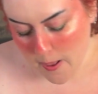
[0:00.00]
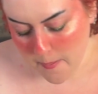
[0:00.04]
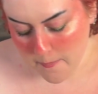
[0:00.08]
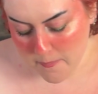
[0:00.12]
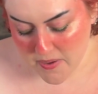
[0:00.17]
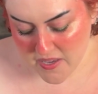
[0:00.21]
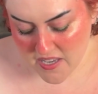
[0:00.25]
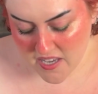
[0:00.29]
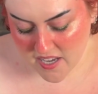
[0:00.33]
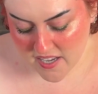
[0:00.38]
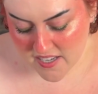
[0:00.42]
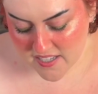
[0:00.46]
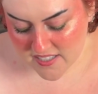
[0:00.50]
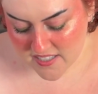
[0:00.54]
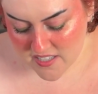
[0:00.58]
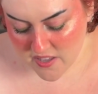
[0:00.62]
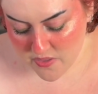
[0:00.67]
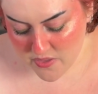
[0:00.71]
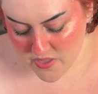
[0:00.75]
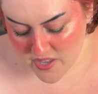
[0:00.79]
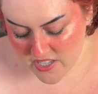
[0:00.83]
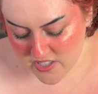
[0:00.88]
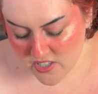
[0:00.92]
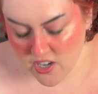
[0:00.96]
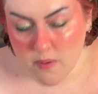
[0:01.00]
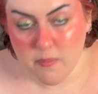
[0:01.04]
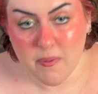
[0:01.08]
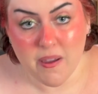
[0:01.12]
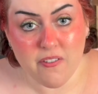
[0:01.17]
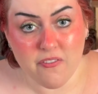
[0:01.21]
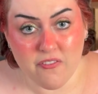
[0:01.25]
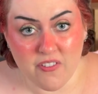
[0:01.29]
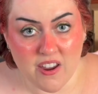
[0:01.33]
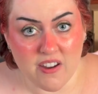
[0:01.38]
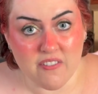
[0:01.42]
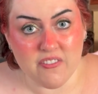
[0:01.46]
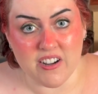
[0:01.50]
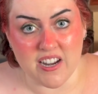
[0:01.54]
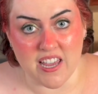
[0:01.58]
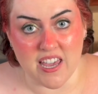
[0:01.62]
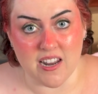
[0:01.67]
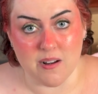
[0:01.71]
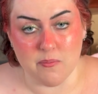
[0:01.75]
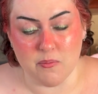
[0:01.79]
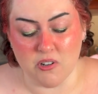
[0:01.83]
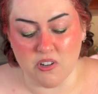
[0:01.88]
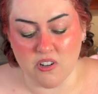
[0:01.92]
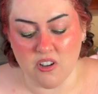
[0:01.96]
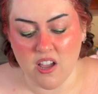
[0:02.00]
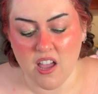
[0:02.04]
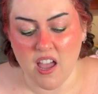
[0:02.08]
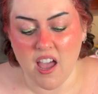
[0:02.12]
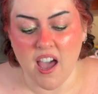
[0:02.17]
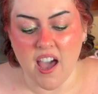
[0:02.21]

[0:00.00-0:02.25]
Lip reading: because these are my favorite animal,